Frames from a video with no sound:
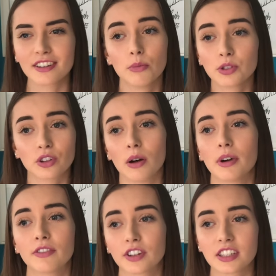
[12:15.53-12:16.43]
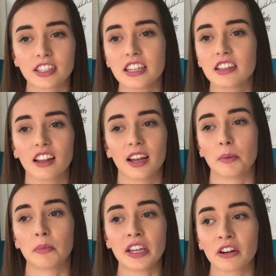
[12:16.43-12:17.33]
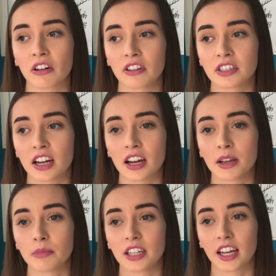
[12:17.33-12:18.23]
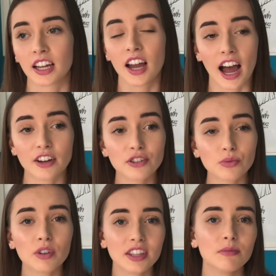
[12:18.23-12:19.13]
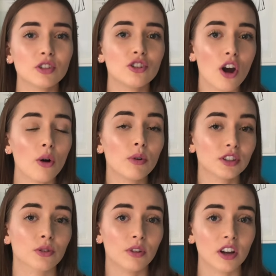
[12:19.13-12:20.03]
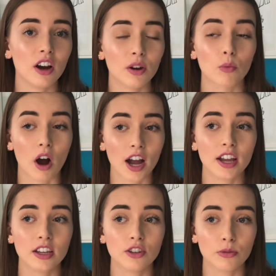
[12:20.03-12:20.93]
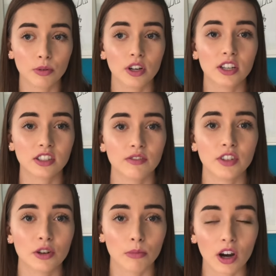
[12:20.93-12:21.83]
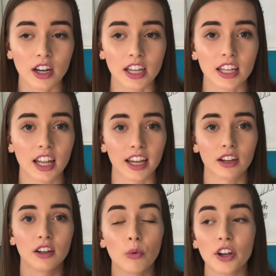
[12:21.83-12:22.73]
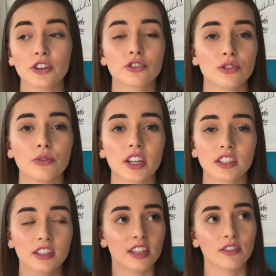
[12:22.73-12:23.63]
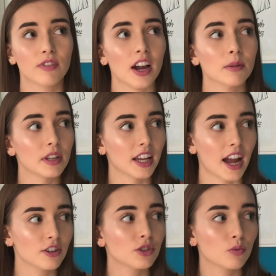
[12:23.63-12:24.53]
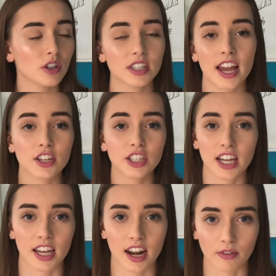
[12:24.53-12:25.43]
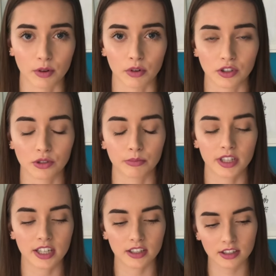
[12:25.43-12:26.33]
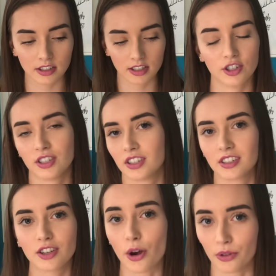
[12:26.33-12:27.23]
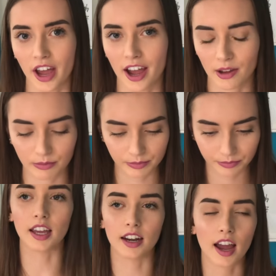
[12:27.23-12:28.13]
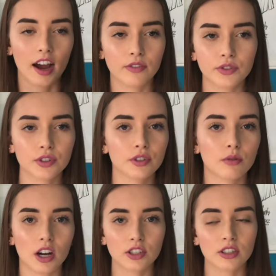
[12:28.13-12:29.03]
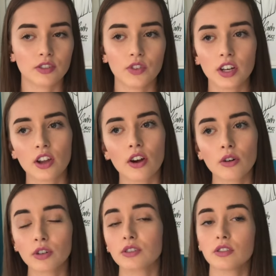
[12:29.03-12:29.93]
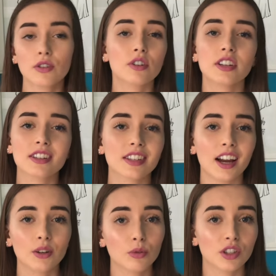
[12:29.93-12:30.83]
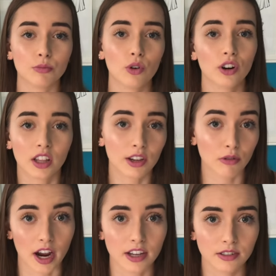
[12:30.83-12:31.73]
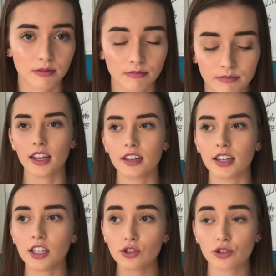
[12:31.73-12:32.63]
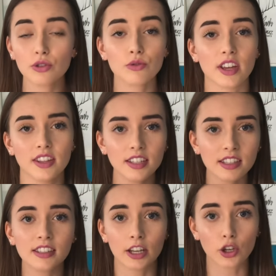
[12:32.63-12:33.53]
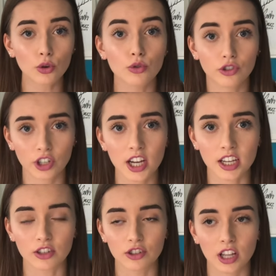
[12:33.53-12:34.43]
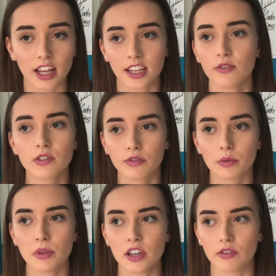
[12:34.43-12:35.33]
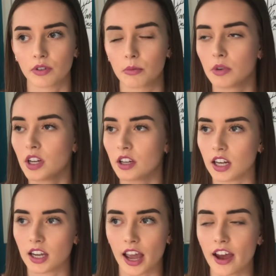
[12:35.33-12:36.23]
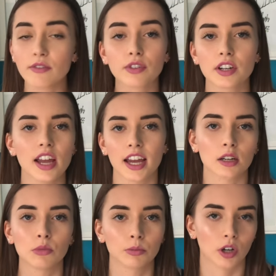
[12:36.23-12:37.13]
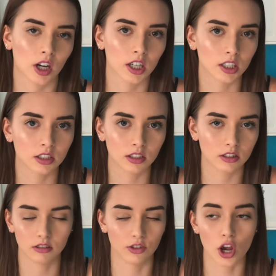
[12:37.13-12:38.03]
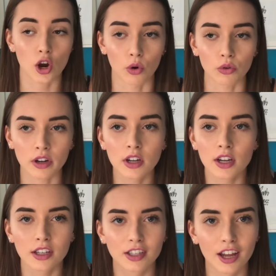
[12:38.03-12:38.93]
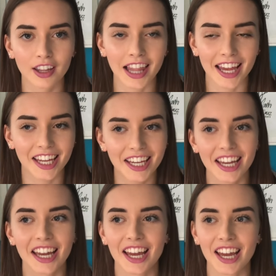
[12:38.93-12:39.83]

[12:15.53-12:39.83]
almost all my friends eat like meat all the time, and like, I just want them to know what's going on, why you're putting stuff in your body, like what you're doing to the environment. Like, I just want to educate everyone, so please just know that. And after watching this video, you can decide what's morally right. And it's true that this is a huge change, like even for me, from eating every animal product known to like